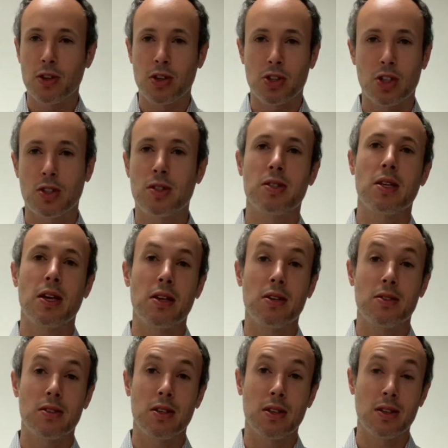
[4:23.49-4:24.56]
You're just
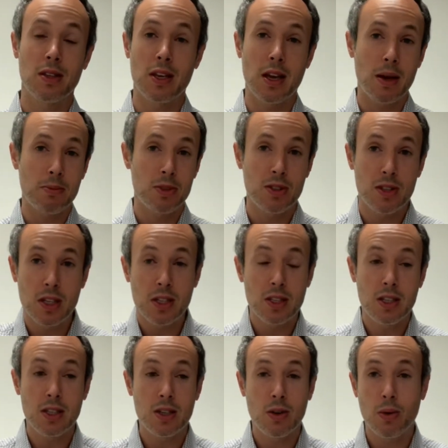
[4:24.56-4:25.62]
tasting the
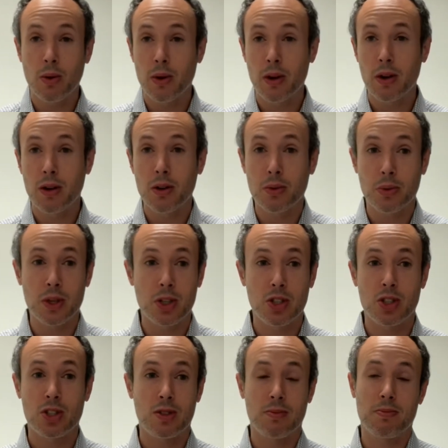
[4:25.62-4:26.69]
MCT oil,
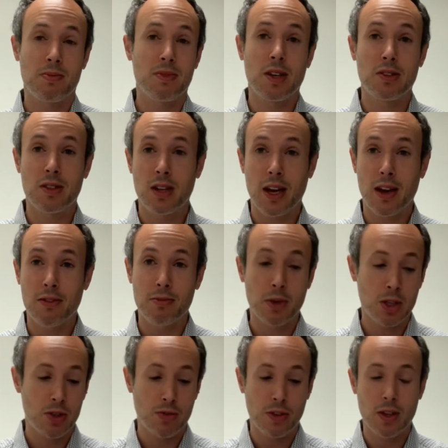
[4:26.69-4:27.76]
which doesn't have
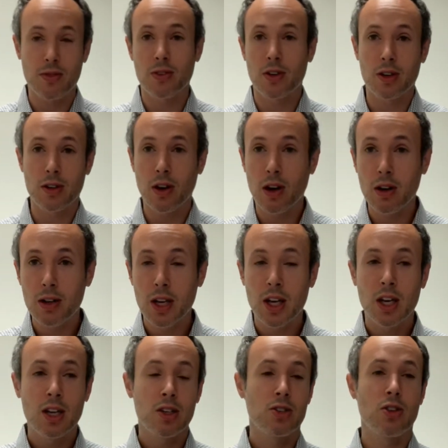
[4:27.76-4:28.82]
much flavor at all.
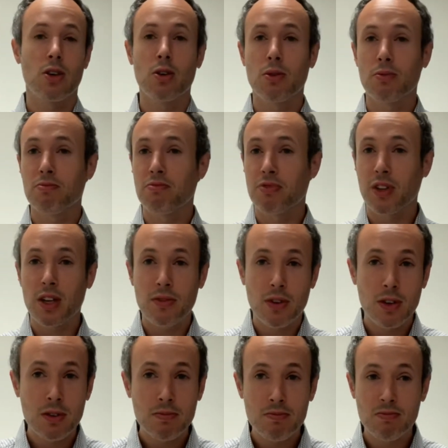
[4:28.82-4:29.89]
So
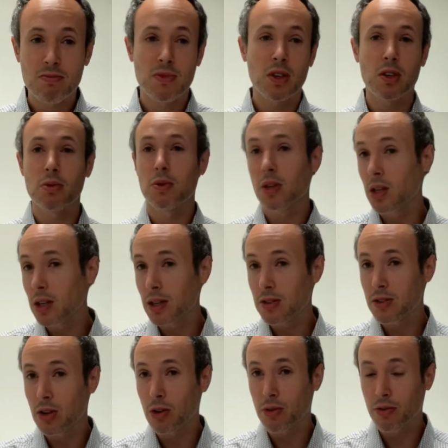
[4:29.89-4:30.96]
flavor, there really is
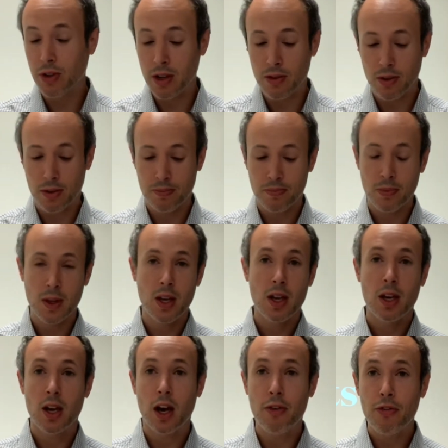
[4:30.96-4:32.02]
no flavor.
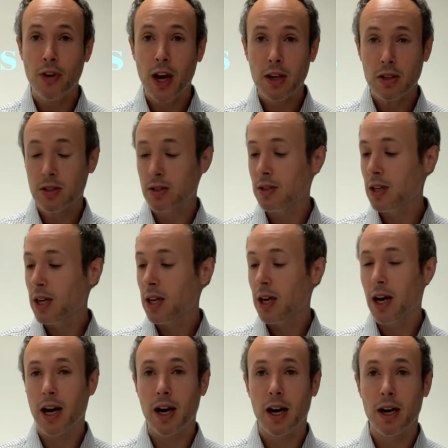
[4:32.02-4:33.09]
Effects,
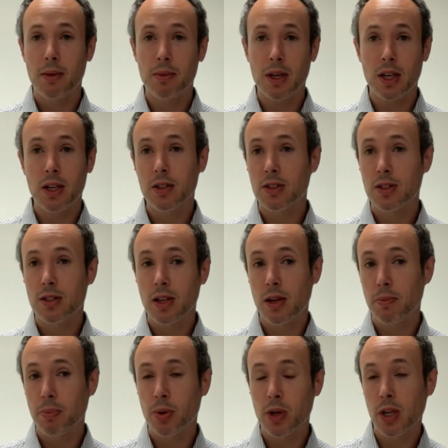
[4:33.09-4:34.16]
it's
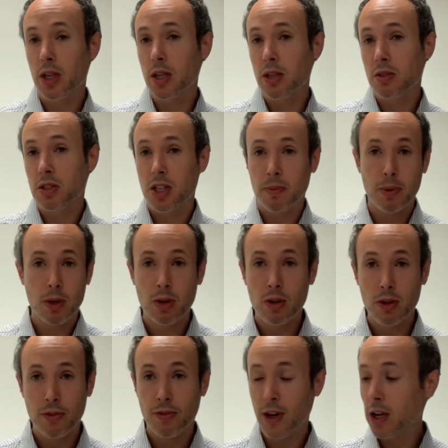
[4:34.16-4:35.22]
pretty typical
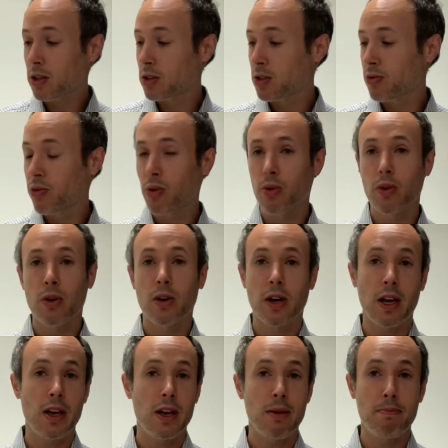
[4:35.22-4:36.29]
effects for
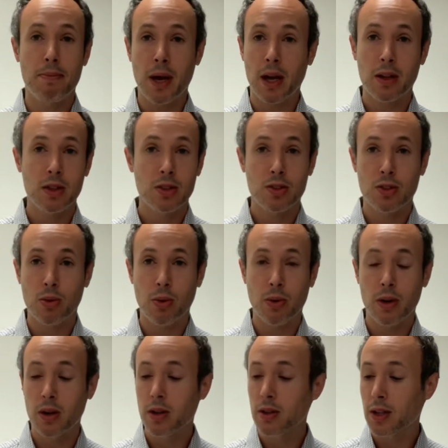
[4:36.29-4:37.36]
a balanced
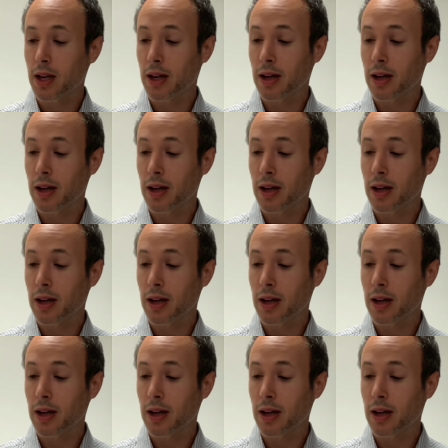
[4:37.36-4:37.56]
oil.